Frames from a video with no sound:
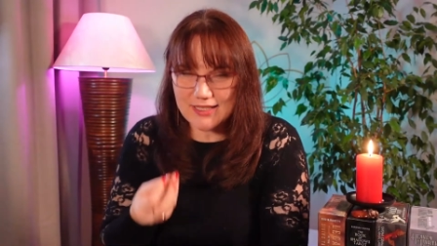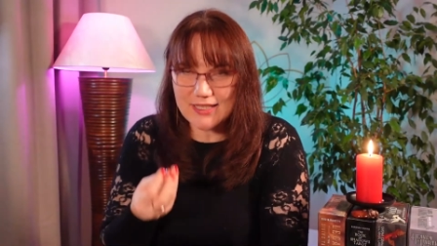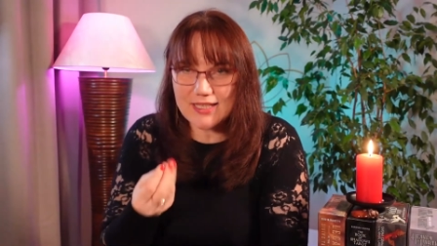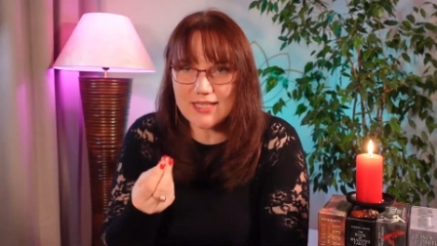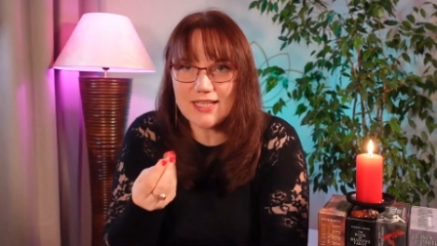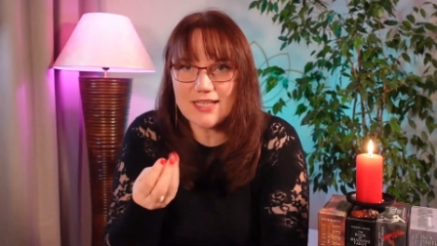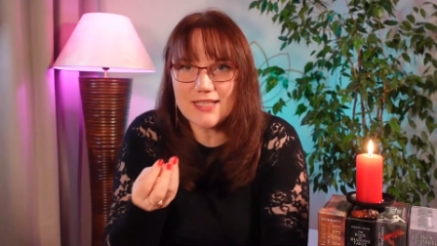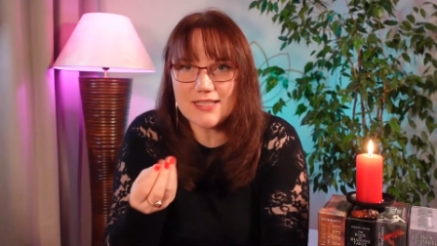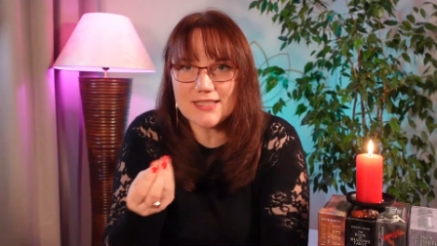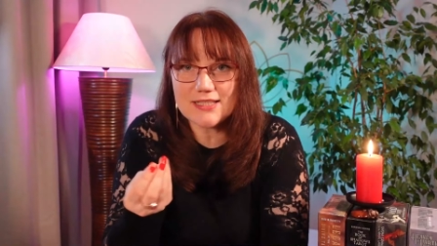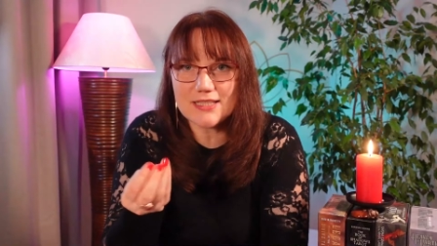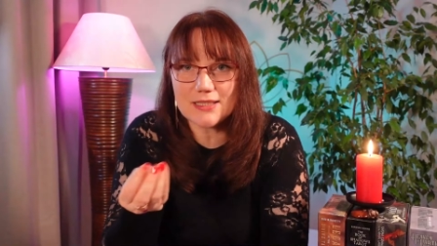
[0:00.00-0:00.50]

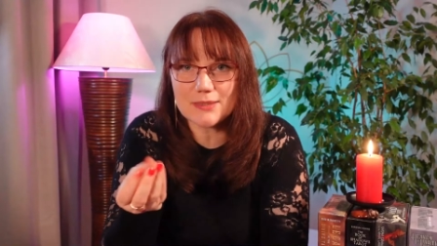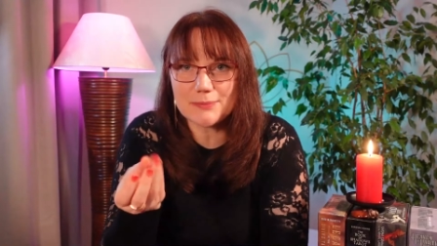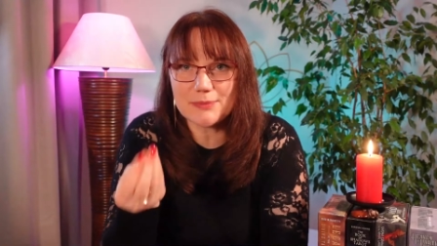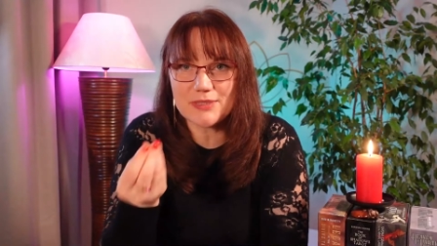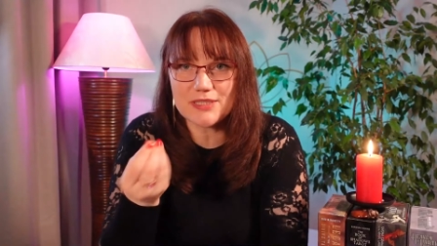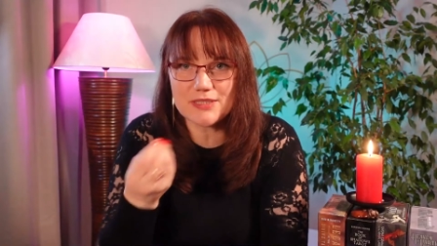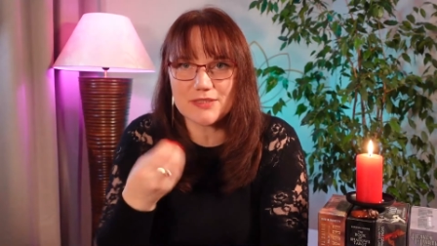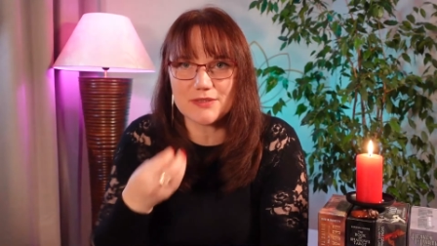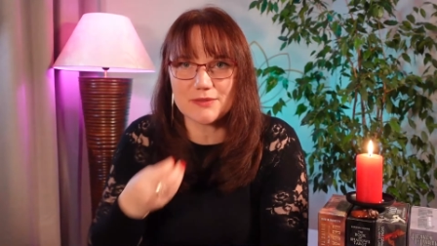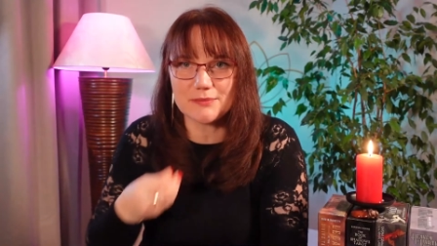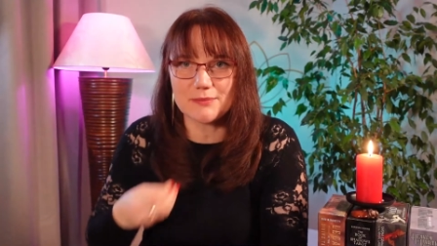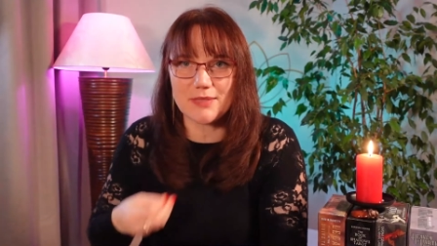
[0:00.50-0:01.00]
tease that
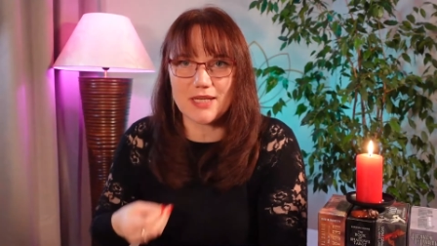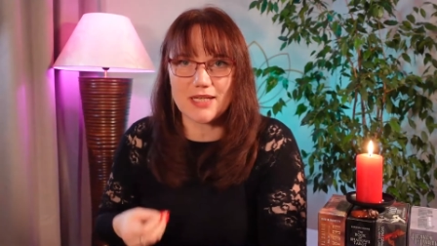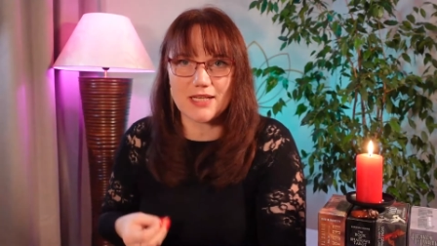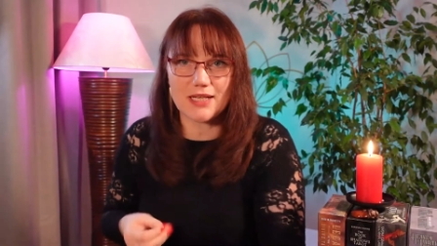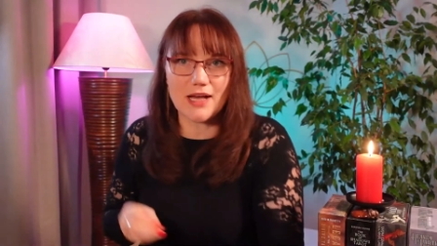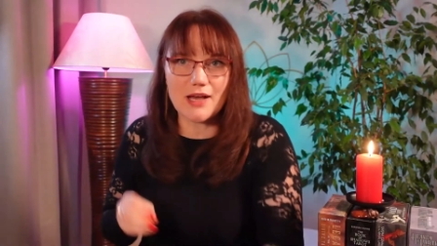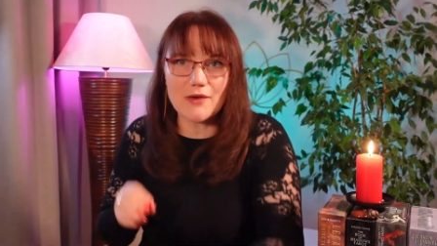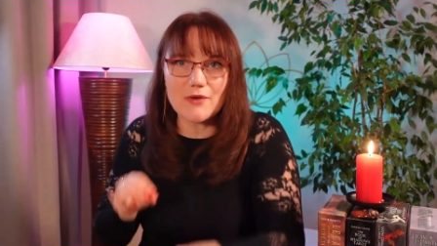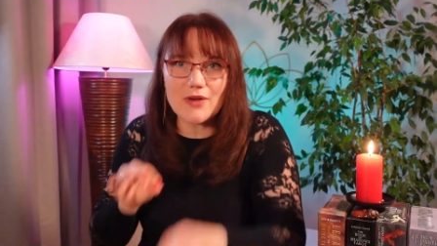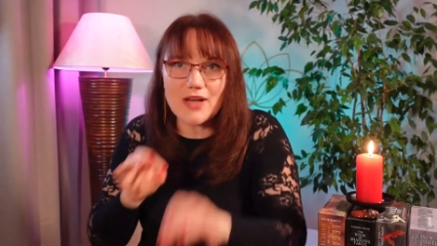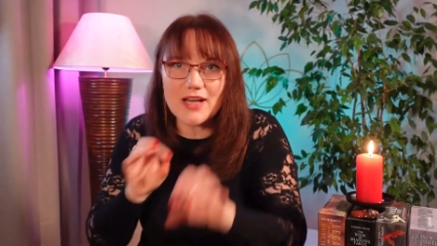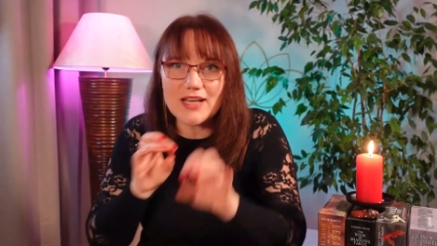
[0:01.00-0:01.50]
person back,
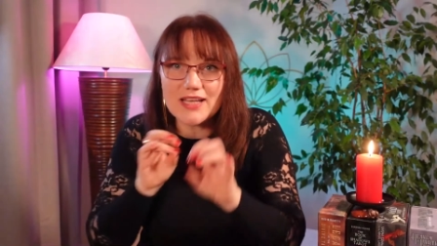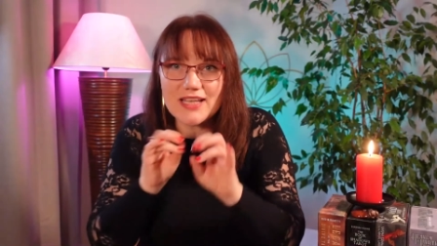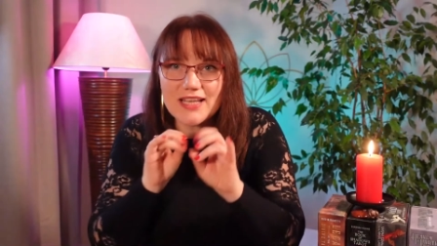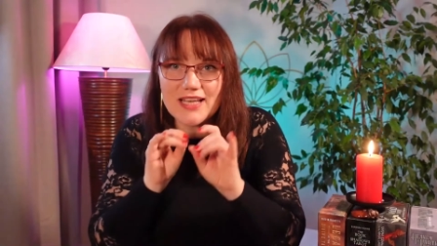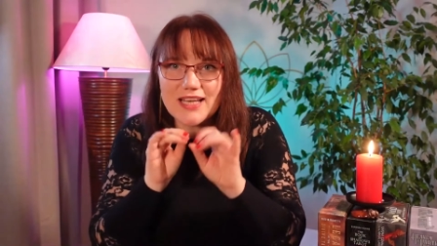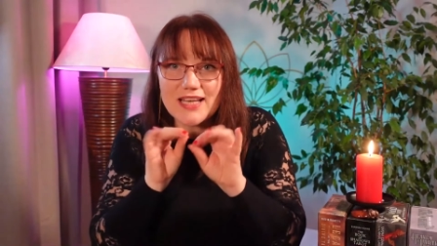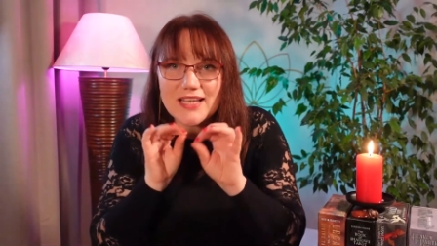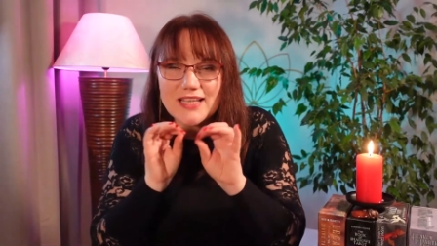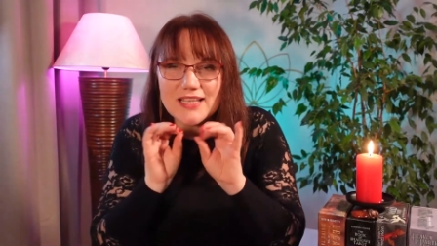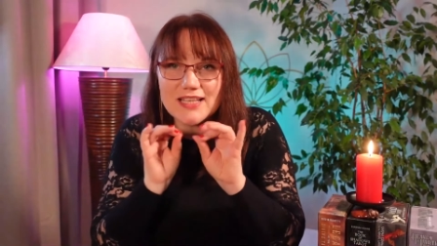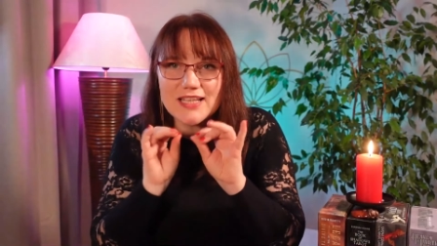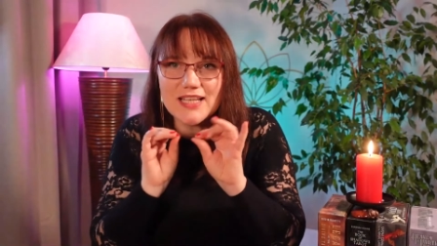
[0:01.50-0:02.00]
how I
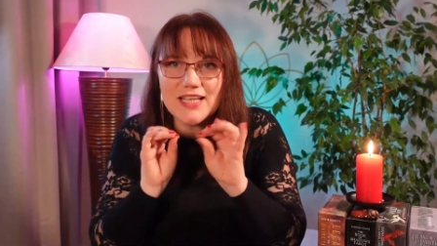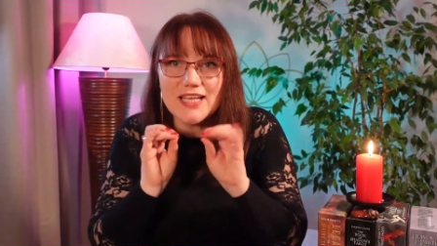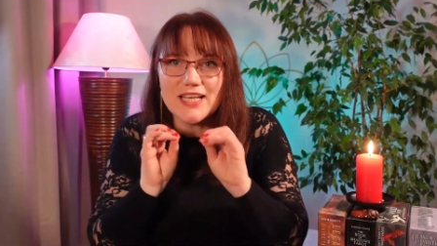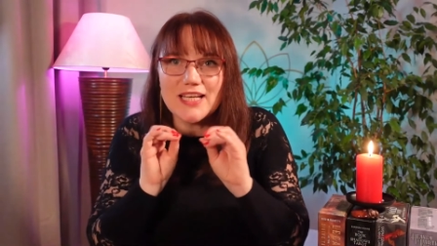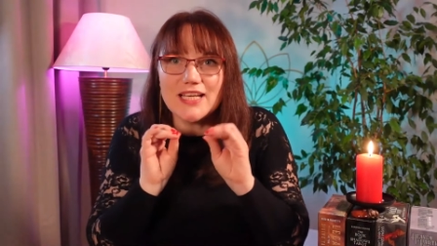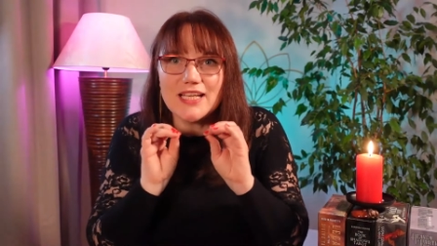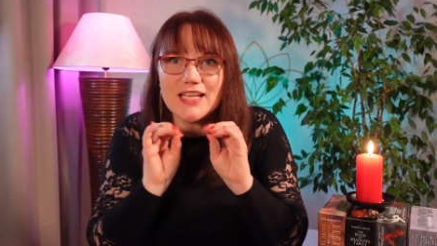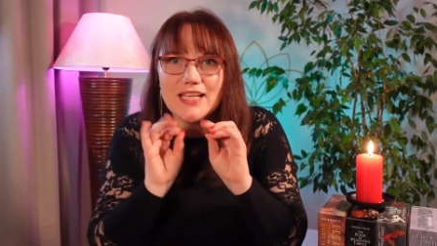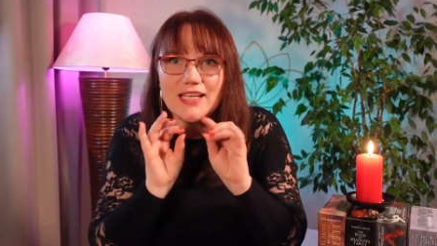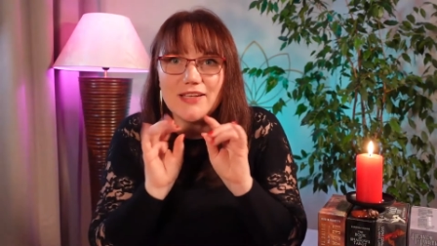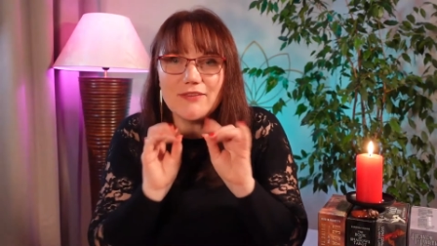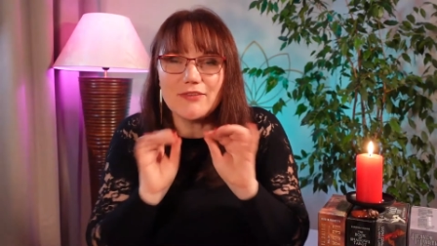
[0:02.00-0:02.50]
can
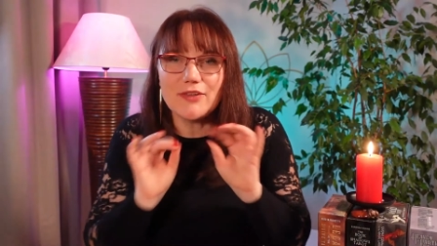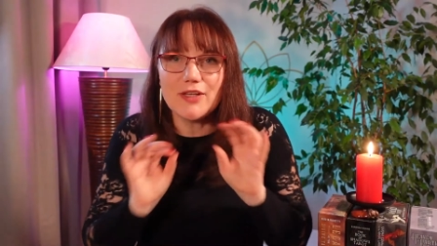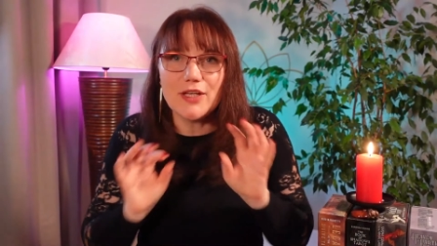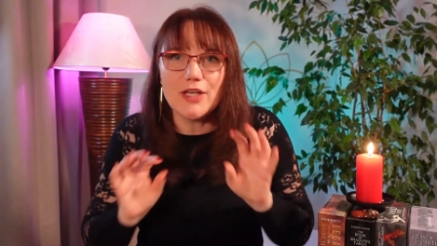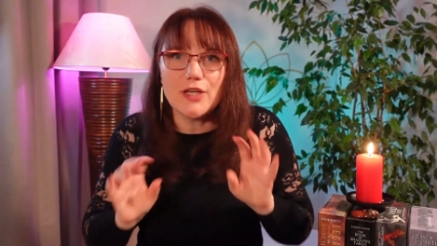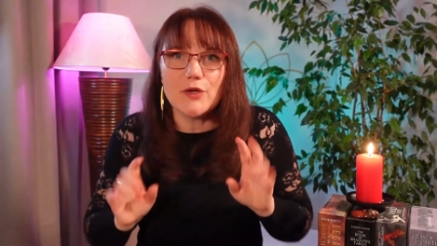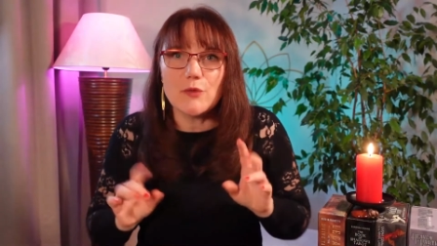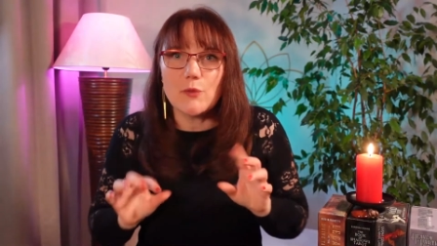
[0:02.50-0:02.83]
give.